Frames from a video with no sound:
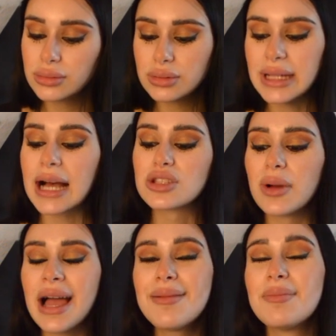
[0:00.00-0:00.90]
Yeah, so
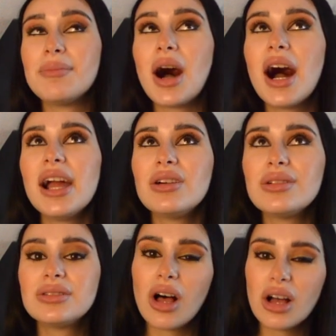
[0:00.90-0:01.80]
I had
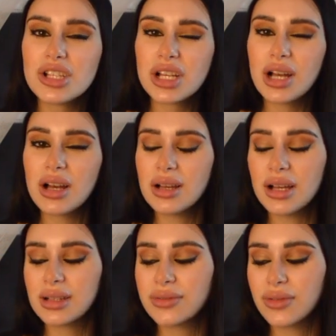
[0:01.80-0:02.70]
mild nausea
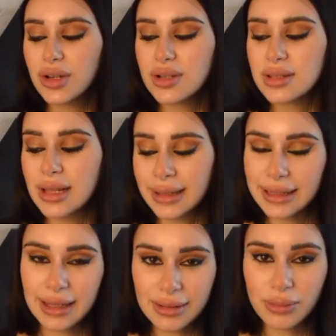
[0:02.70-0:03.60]
in the first,
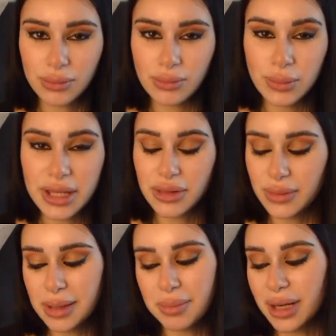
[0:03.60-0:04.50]
like at the week
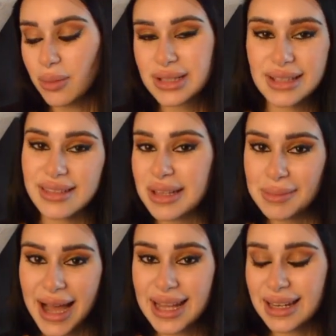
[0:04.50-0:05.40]
3, but it was nothing
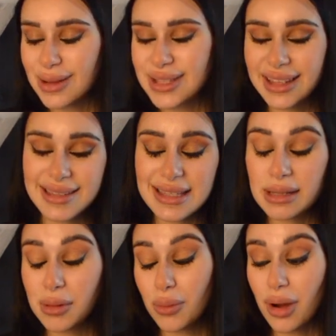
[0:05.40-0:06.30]
bad, and I was like, this is
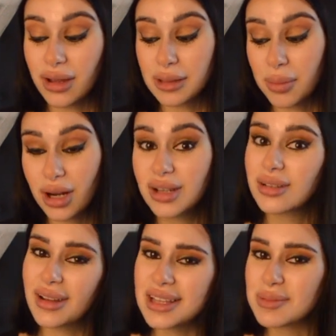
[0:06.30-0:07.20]
gonna be a walk in the
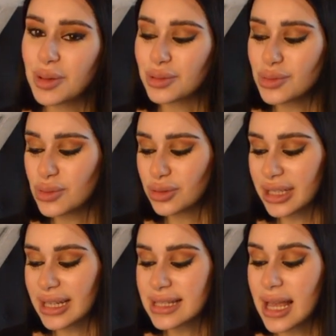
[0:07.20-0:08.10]
park. I spoke too soon,
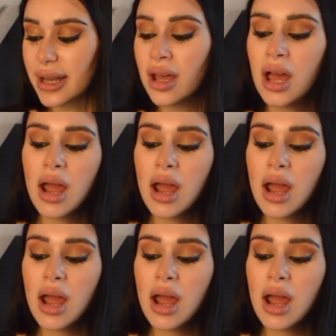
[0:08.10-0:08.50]
like I said.